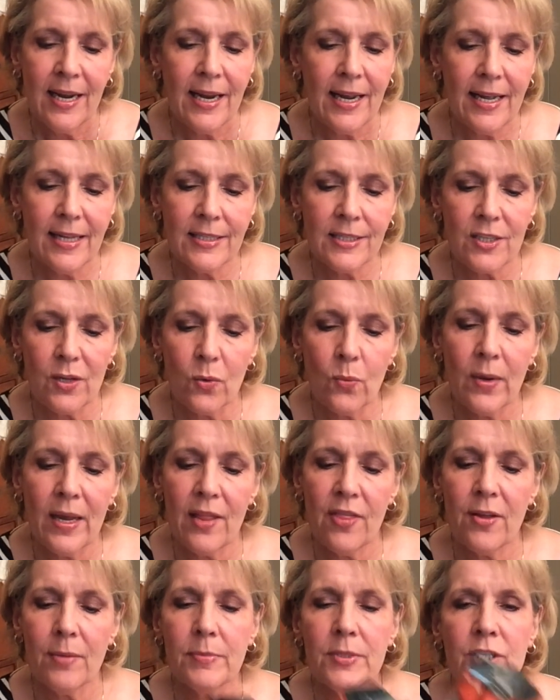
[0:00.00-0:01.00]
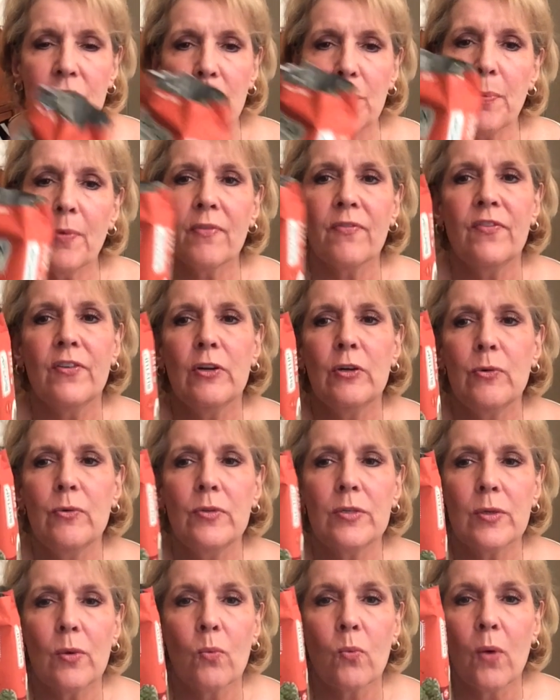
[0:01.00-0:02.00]
It's the Rhythm
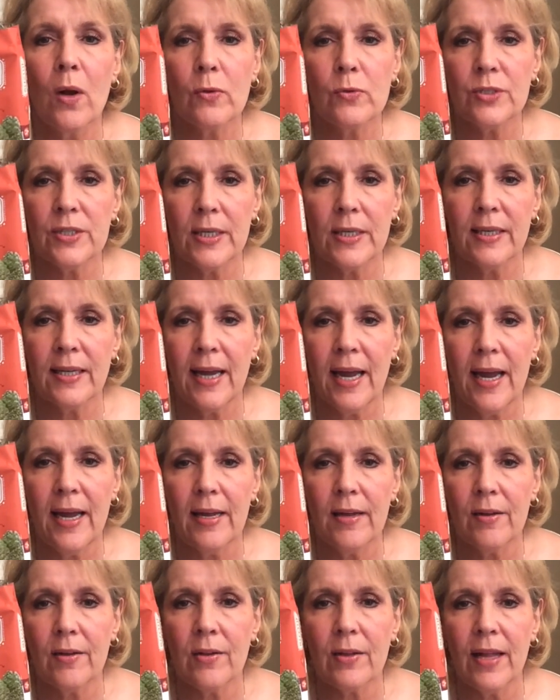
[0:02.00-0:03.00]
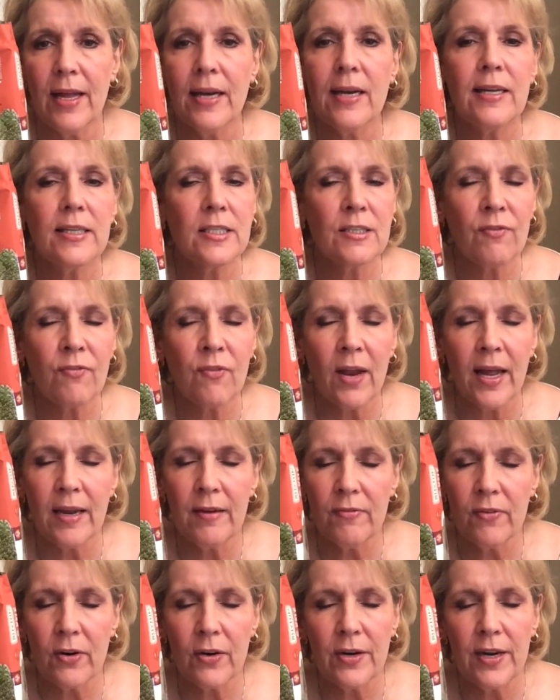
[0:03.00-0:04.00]
Superfoods roasted kale, and it's
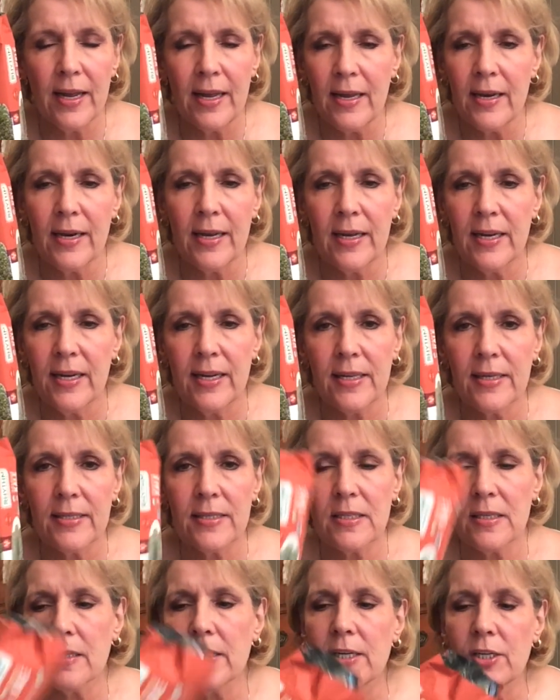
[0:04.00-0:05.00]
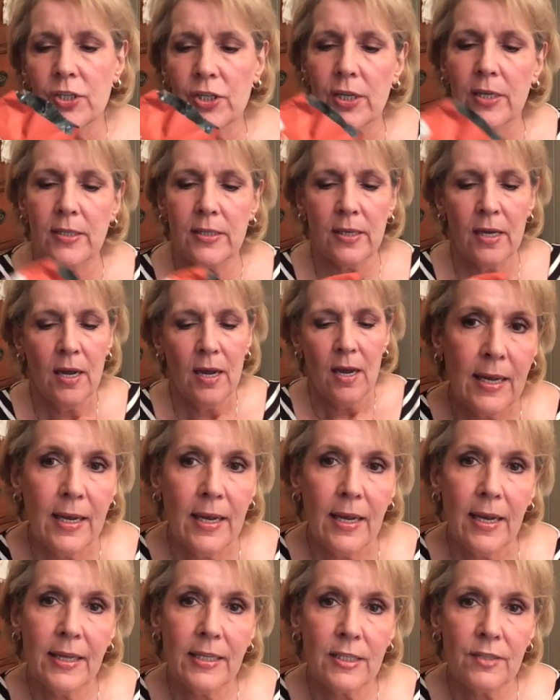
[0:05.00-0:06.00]
flavored, and it is delicious.
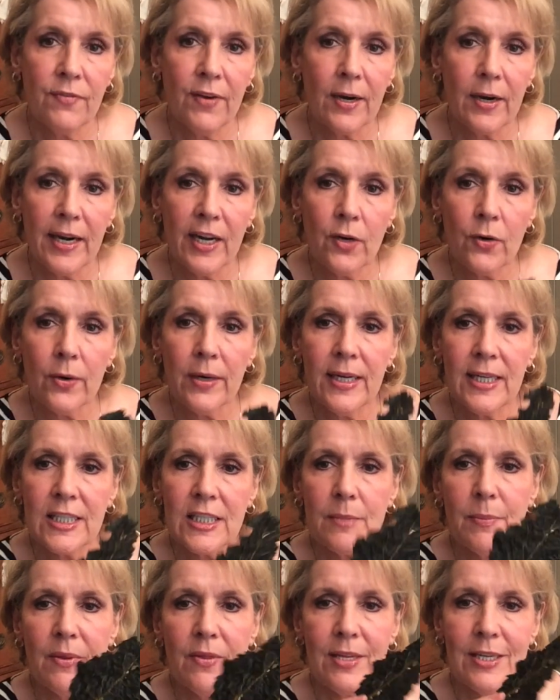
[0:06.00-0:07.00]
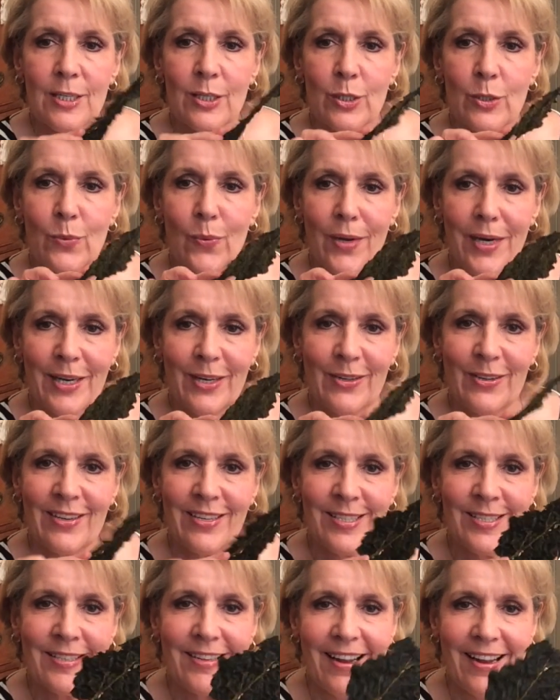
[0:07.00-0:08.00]
It's very crisp, and this is what it
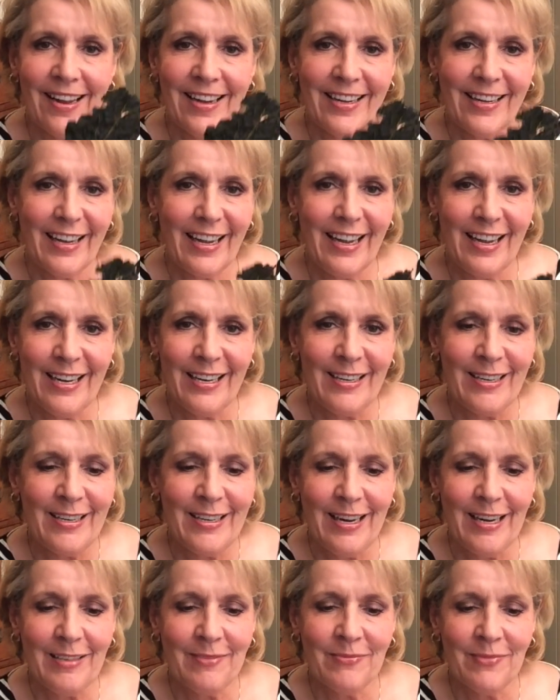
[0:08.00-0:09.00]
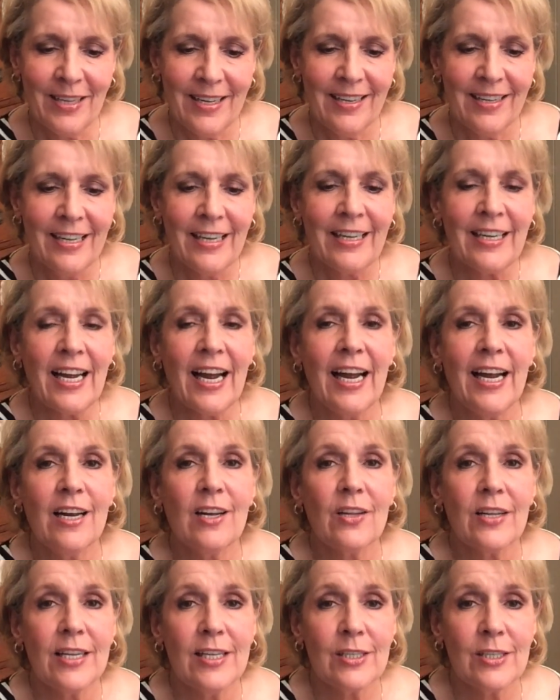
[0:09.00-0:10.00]
looks like. And
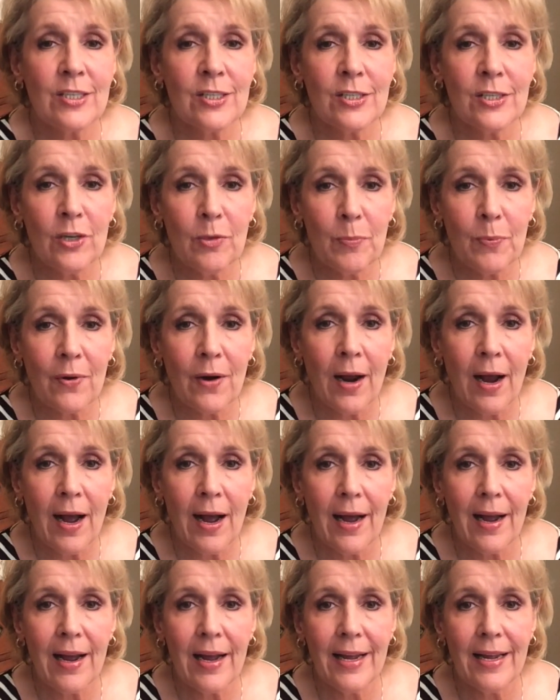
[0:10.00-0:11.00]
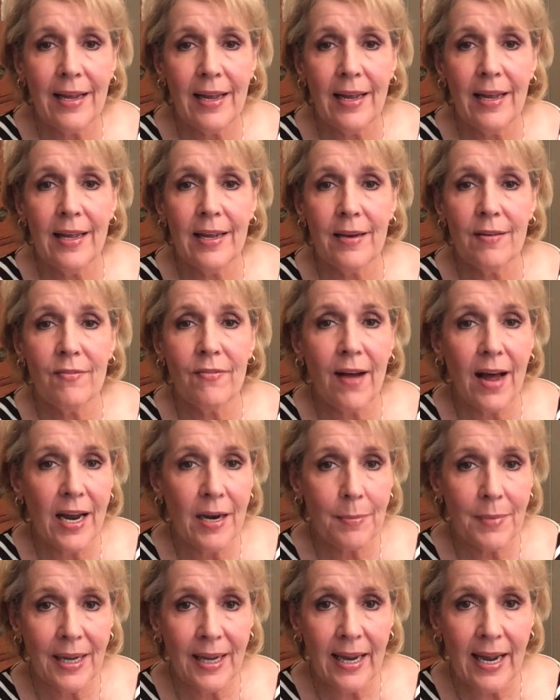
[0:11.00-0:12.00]
kale is super high in
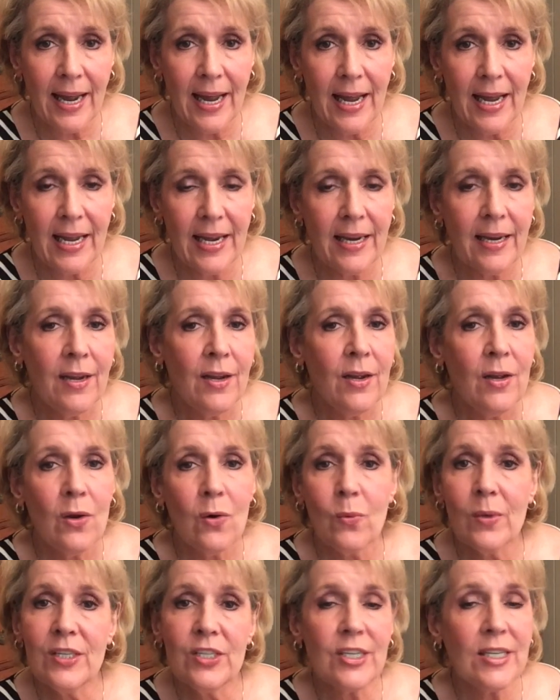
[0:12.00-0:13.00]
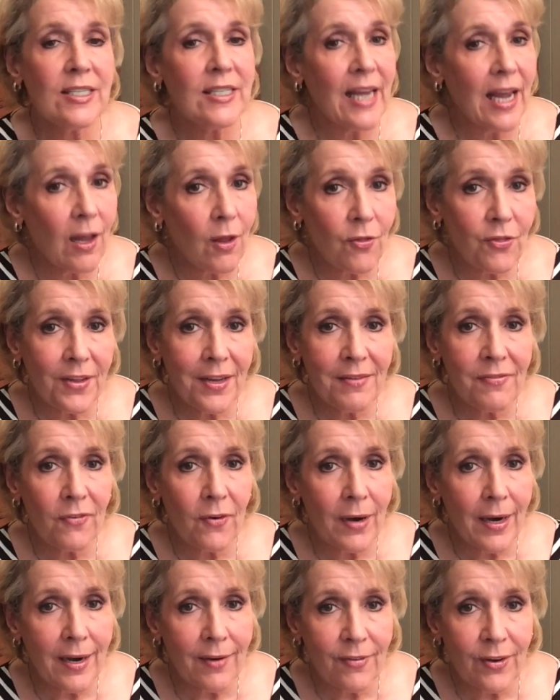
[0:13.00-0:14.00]
vitamin K, which is healthy
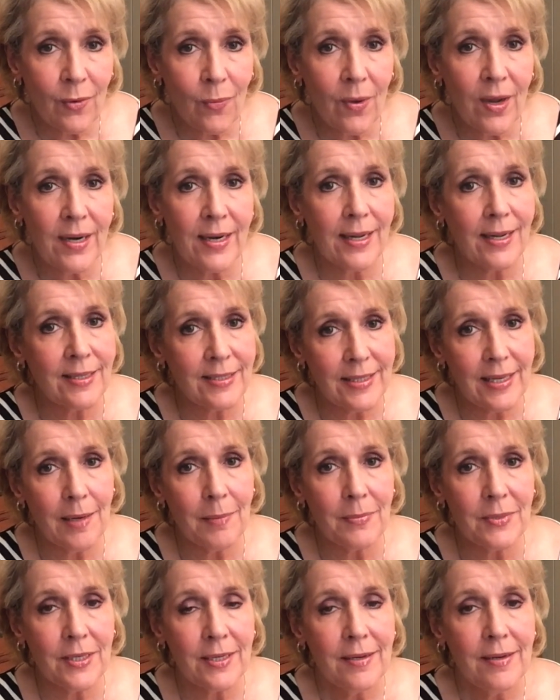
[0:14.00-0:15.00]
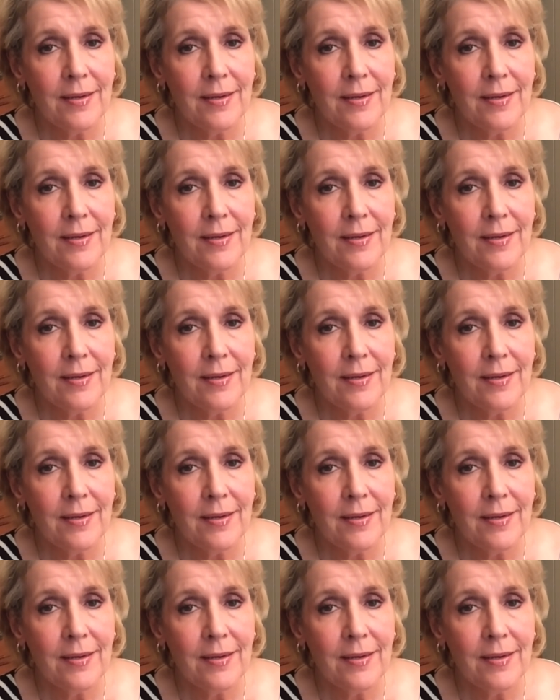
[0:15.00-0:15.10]
for everyone except